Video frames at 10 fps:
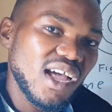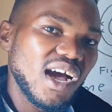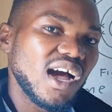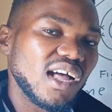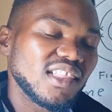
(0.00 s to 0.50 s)

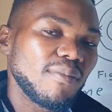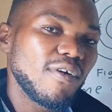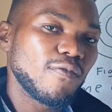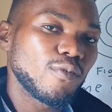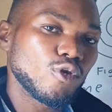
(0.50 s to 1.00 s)
number
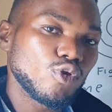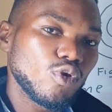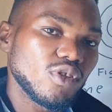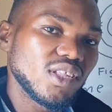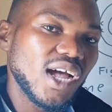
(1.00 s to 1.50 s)
of
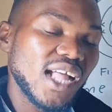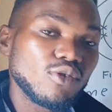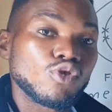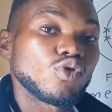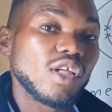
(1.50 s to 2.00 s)
proton and
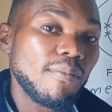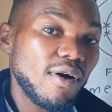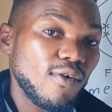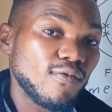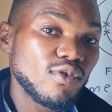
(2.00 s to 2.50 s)
also number
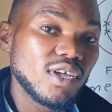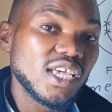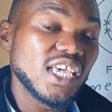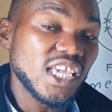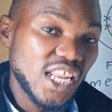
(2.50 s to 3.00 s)
of
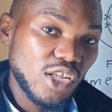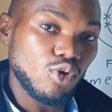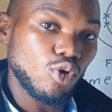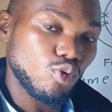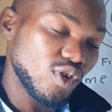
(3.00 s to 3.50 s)

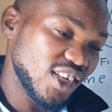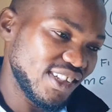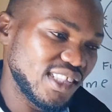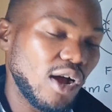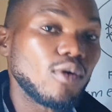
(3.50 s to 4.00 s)
electron, which is
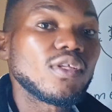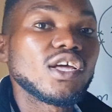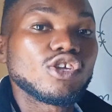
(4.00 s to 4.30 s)
down.